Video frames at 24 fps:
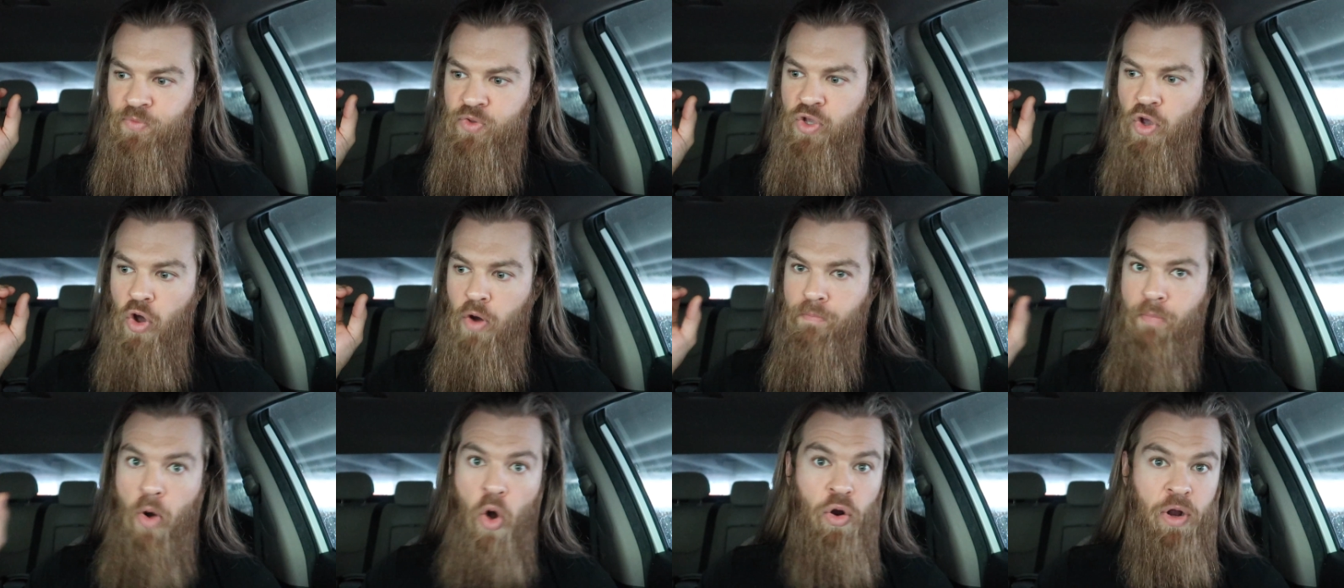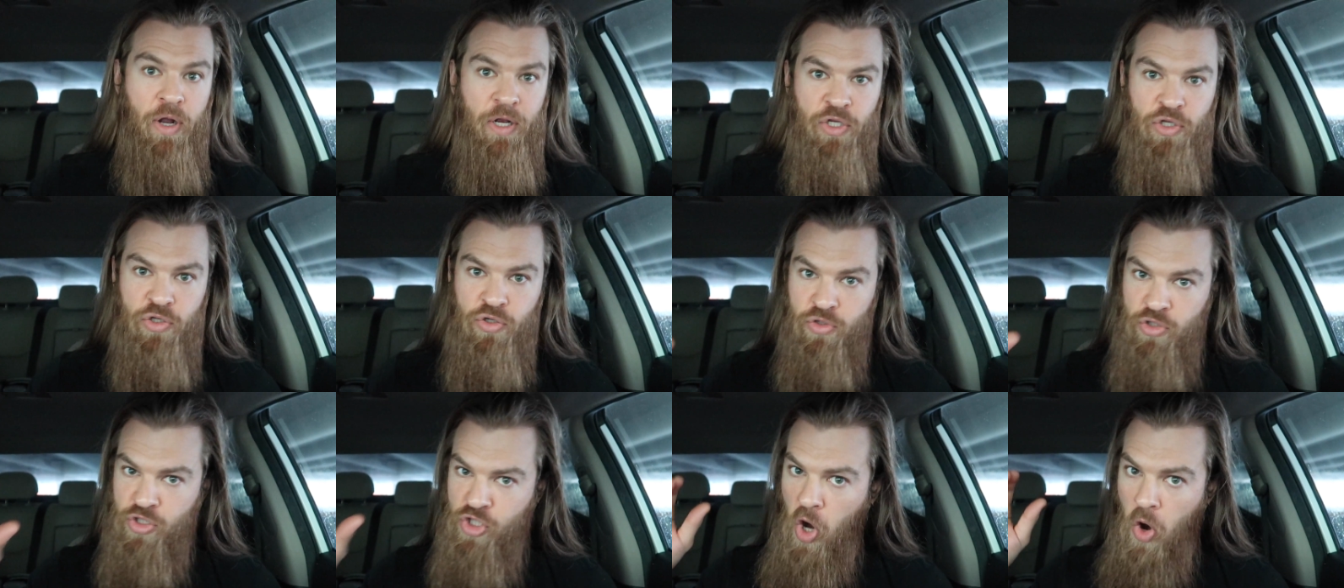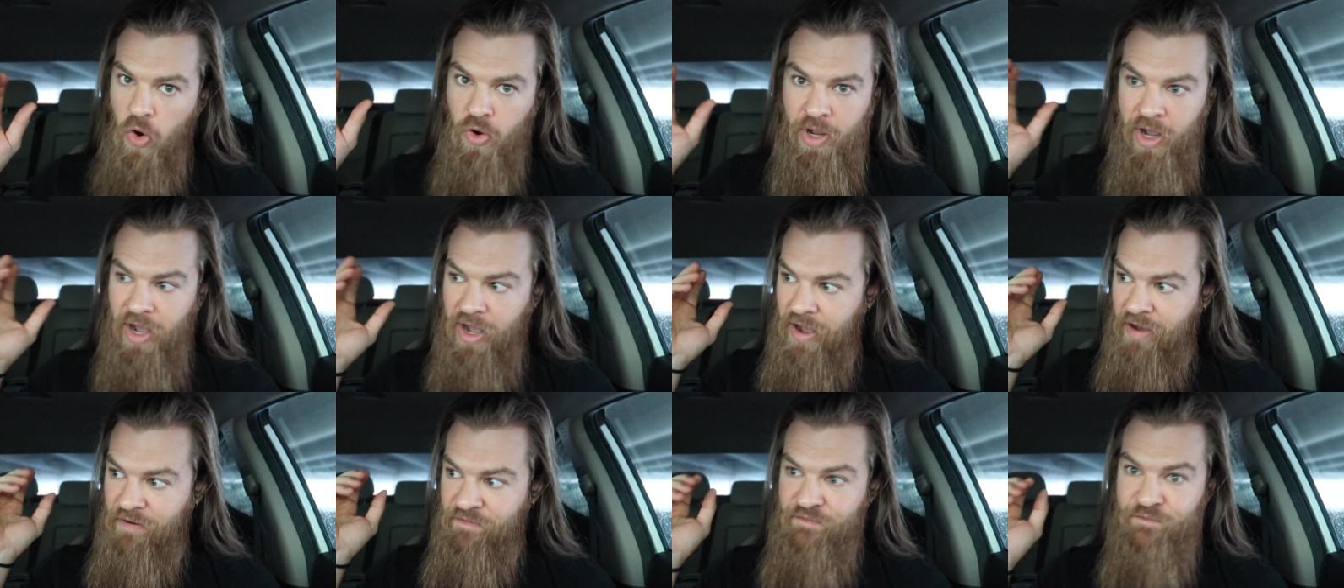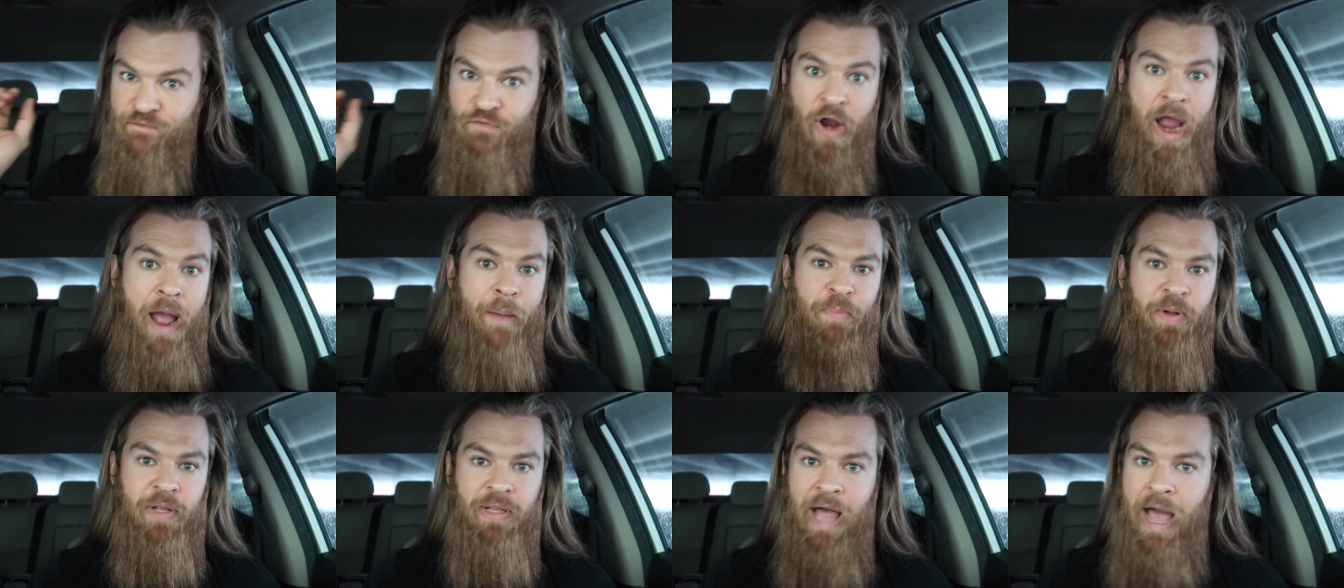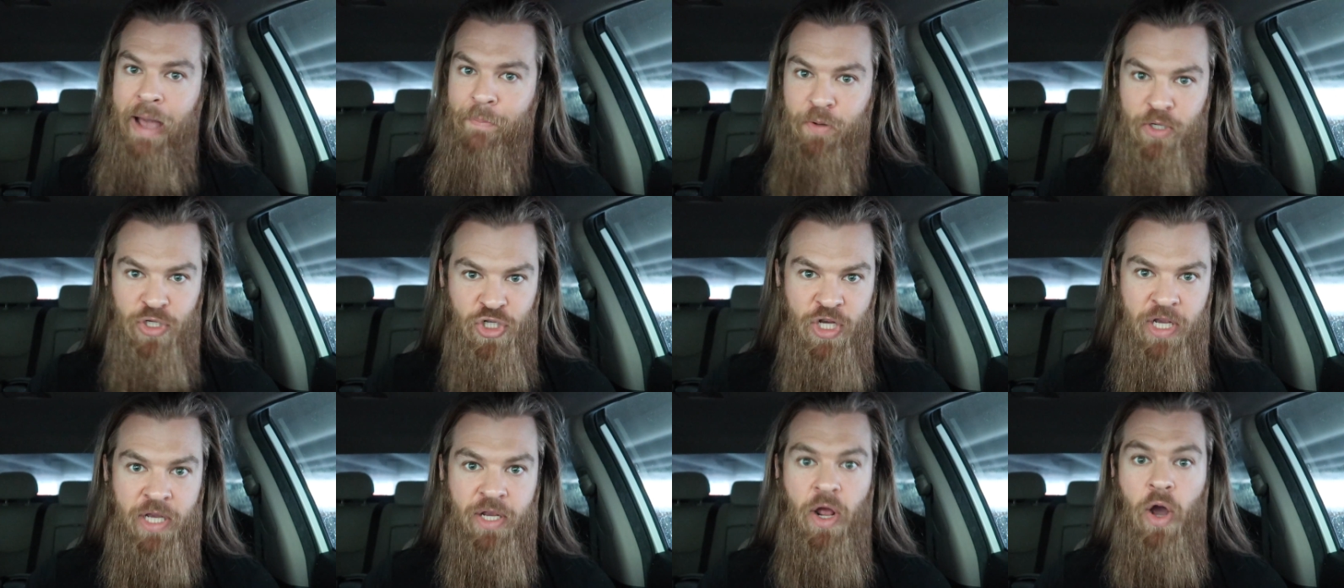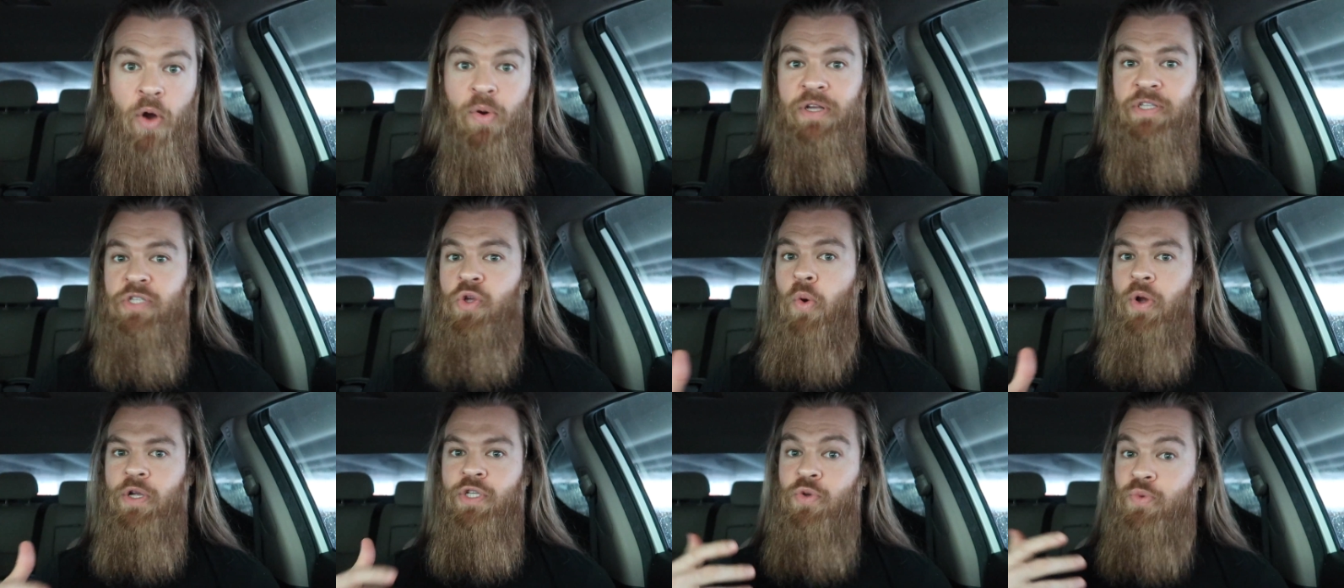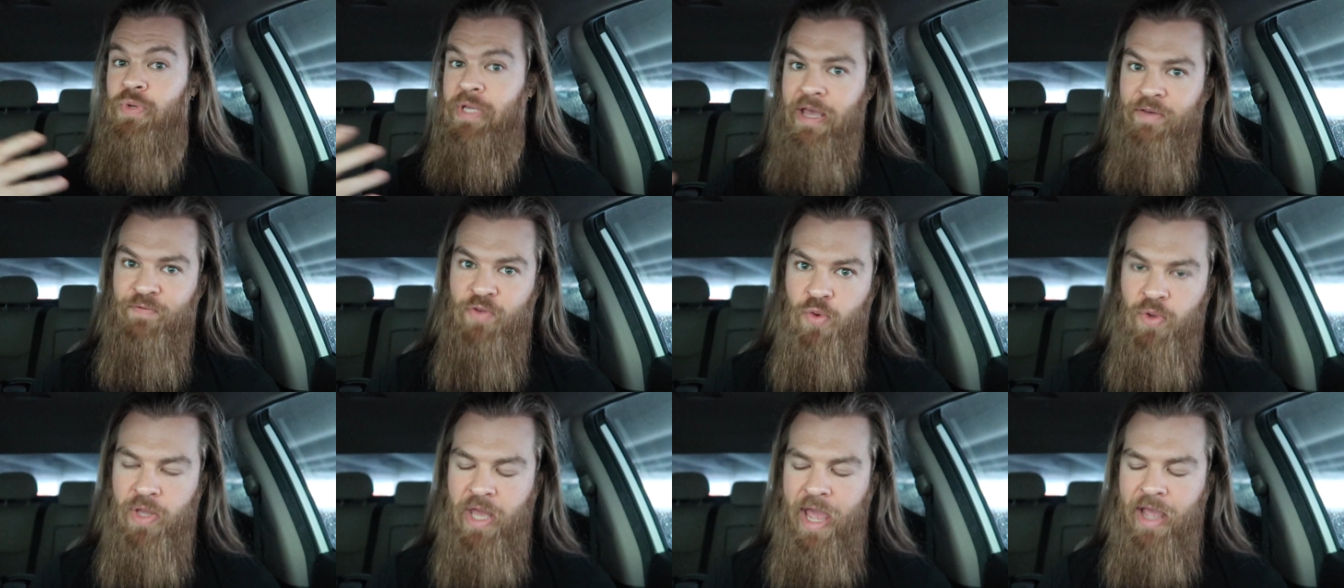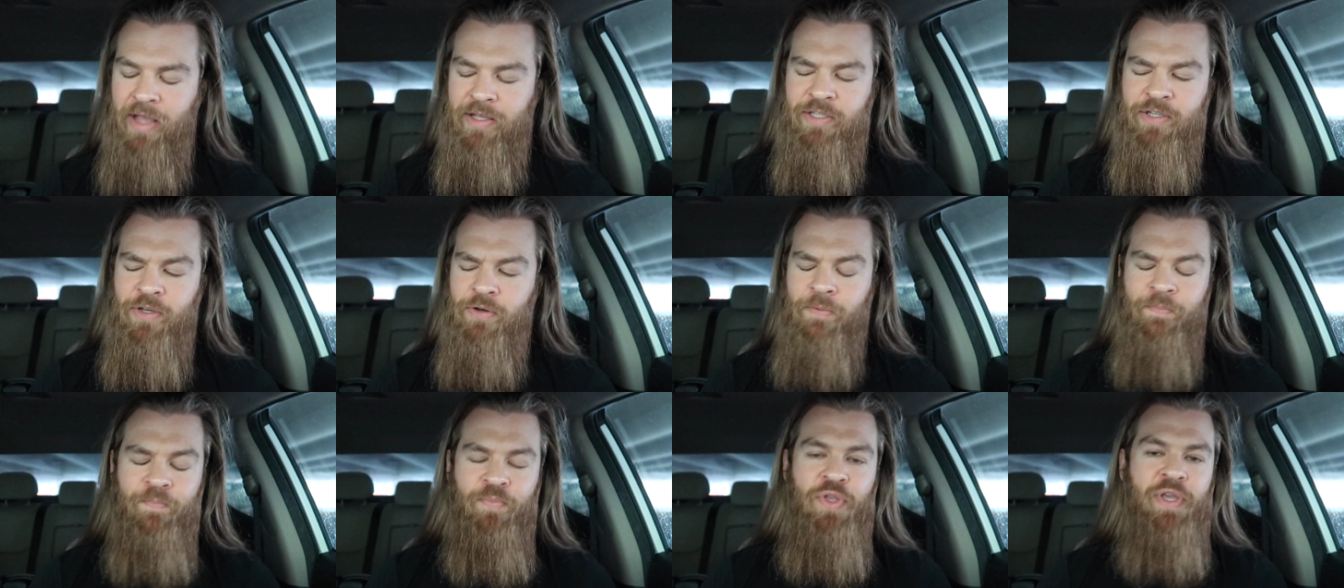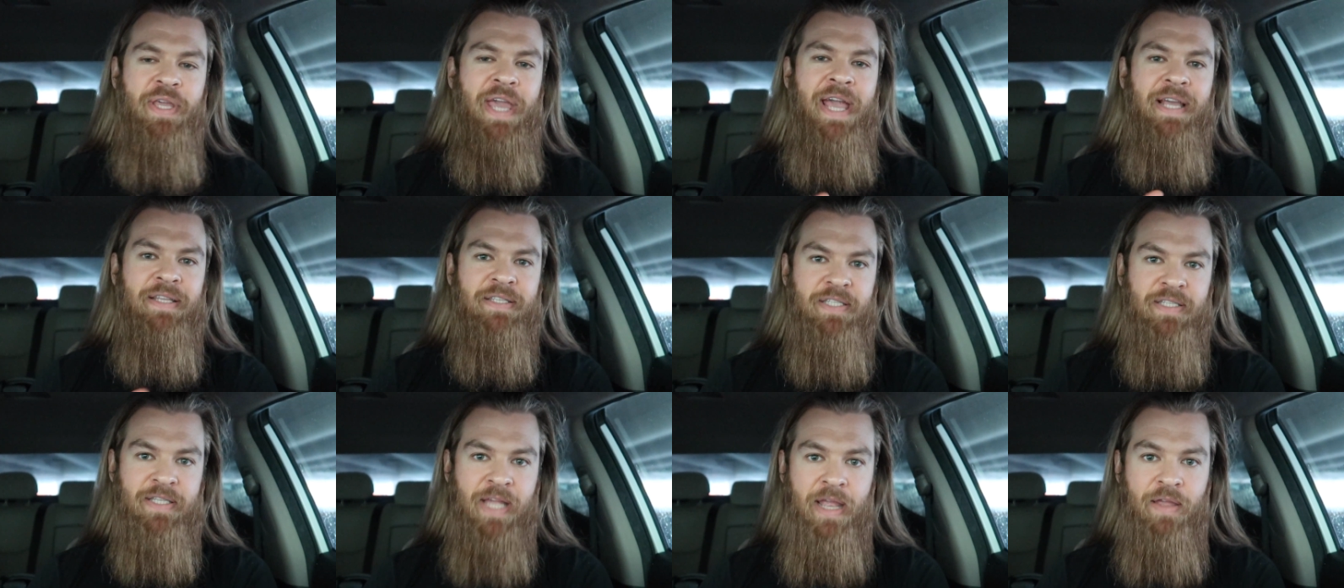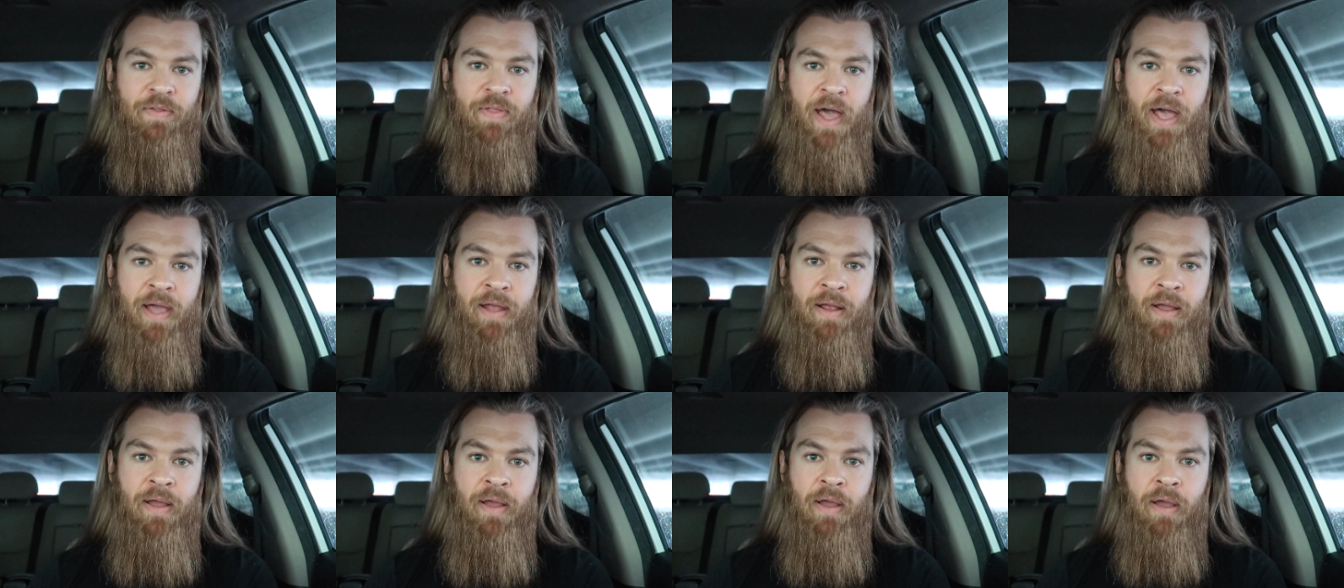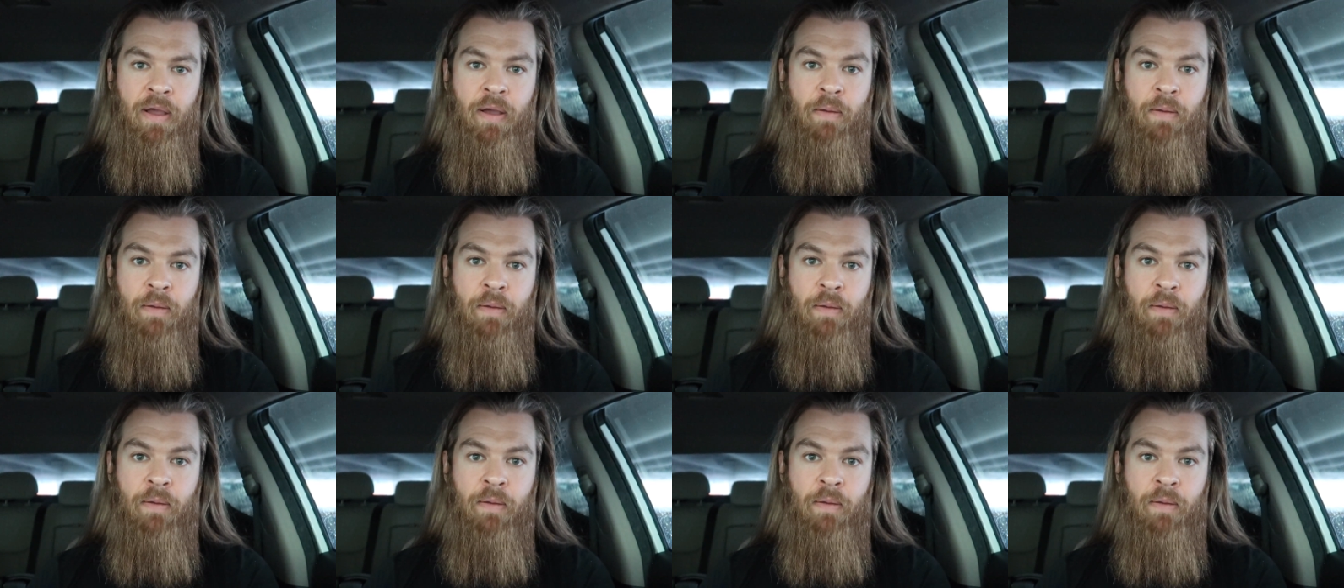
you know, mocha choca frappa lappuccino is going to give you cancer. You can't say that,